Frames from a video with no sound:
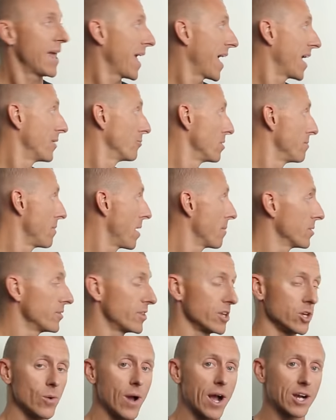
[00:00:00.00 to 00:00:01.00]
And remember
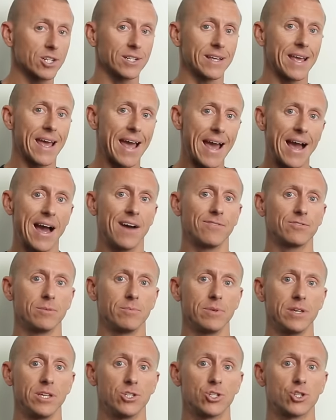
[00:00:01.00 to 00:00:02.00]
that you actually have to
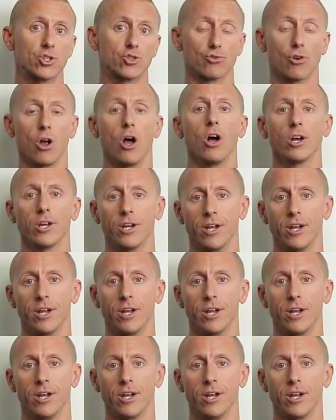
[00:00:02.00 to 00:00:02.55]
be strong